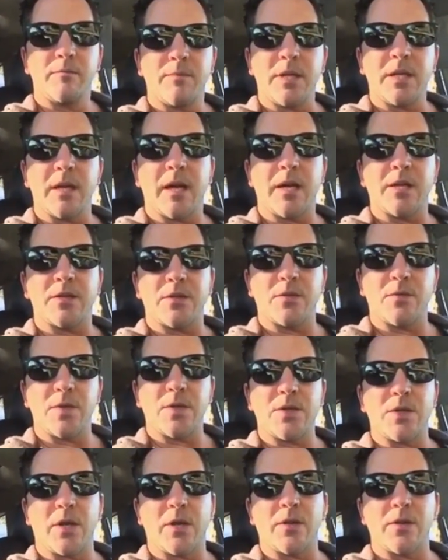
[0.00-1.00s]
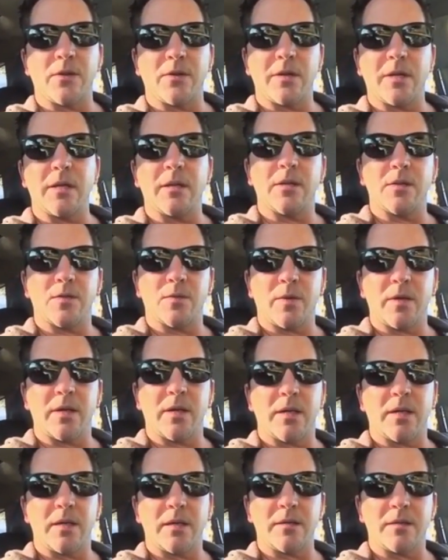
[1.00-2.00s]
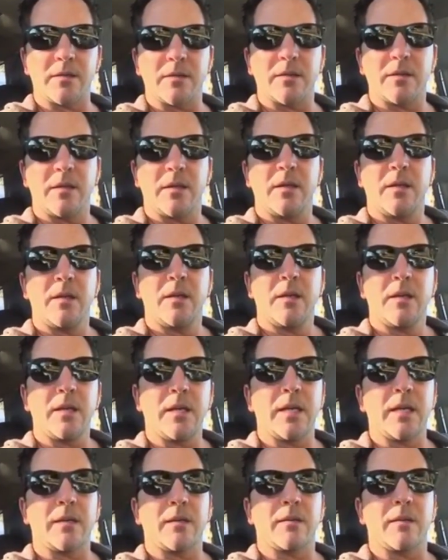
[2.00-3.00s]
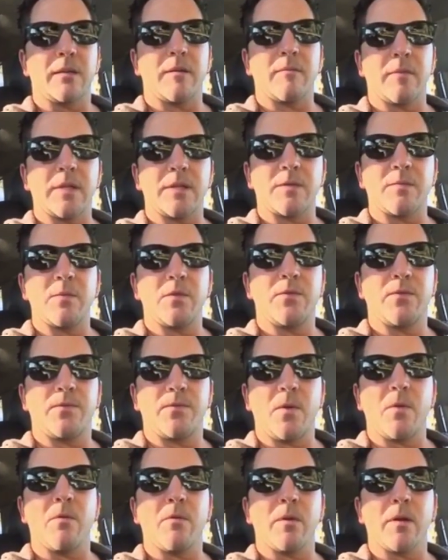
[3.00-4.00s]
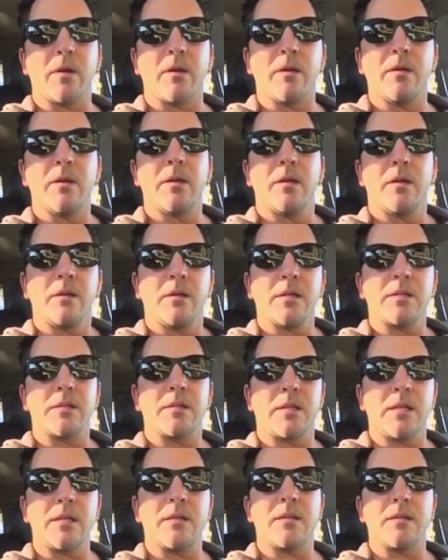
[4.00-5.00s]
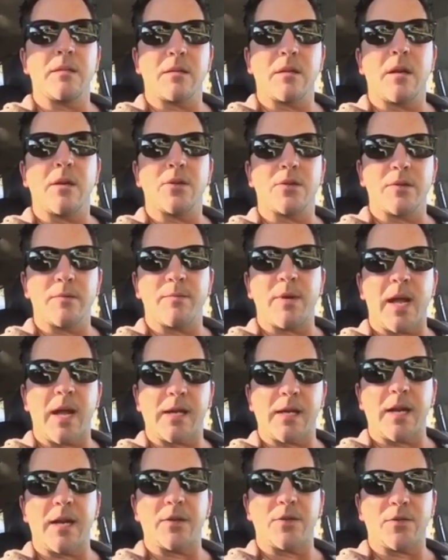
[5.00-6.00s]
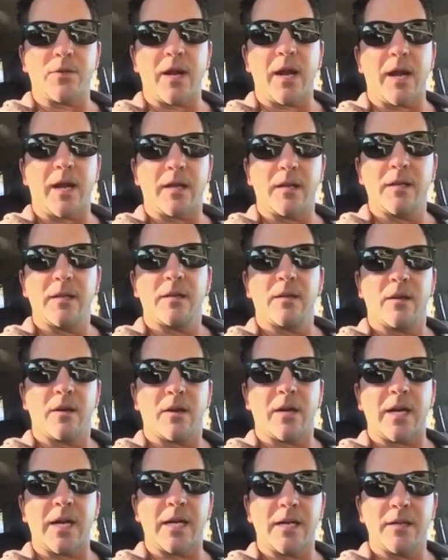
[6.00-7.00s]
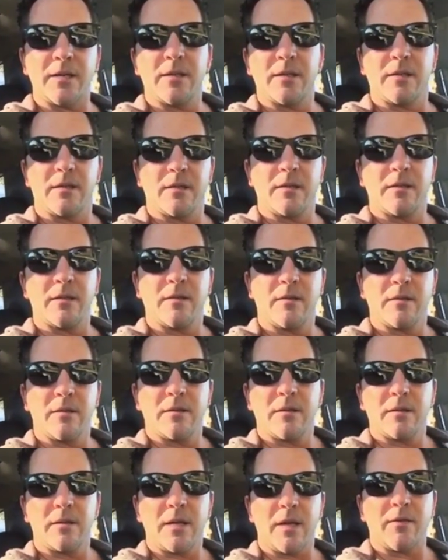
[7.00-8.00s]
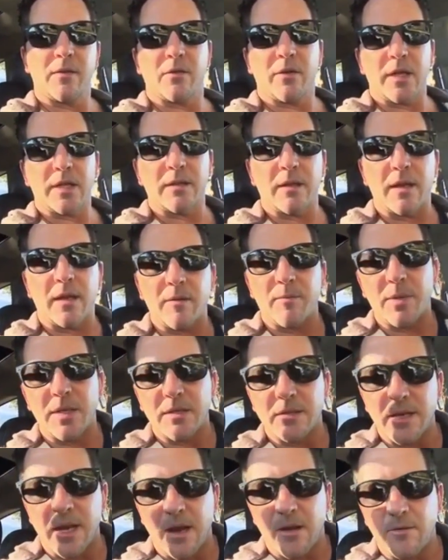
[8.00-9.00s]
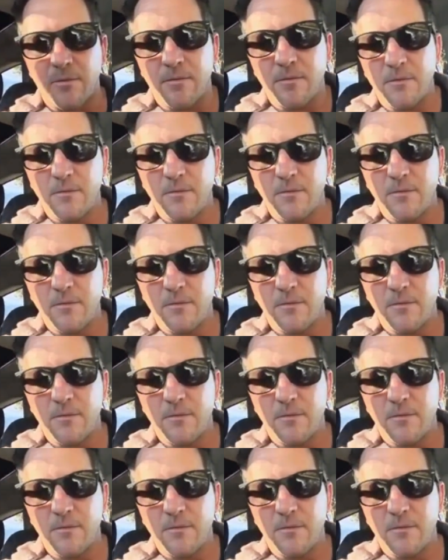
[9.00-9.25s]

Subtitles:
Be nice to each other. It is what it is. And let's move forward. Let's get this country back on track. All right? Have a great day. Peace out.